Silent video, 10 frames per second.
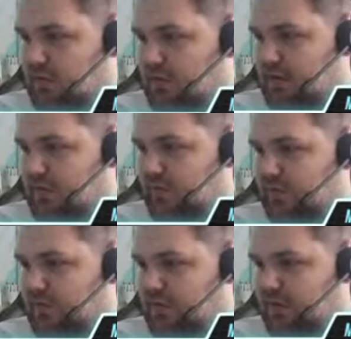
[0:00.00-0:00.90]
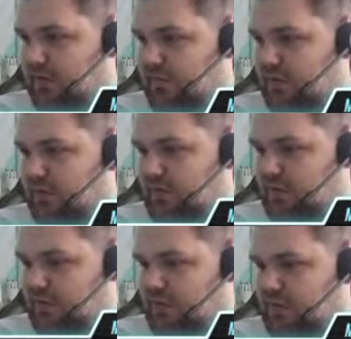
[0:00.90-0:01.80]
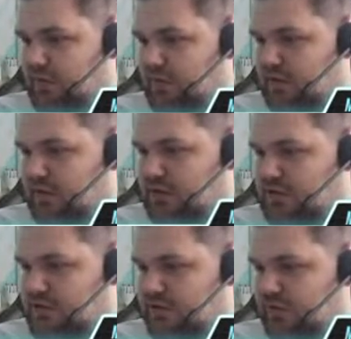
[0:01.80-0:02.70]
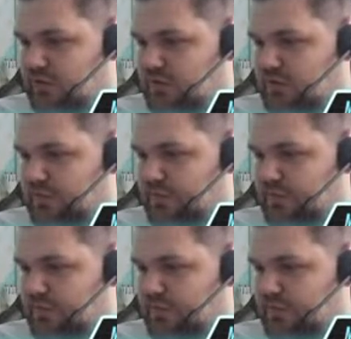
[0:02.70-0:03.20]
Yet we still have those issues.